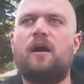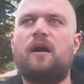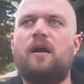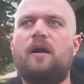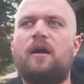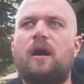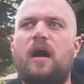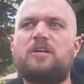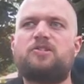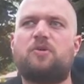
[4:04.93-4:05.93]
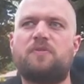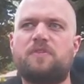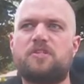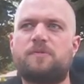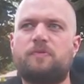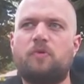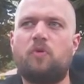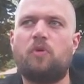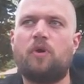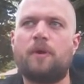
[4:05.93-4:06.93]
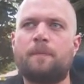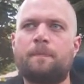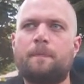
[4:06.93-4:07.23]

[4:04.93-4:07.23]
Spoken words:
I sort of explore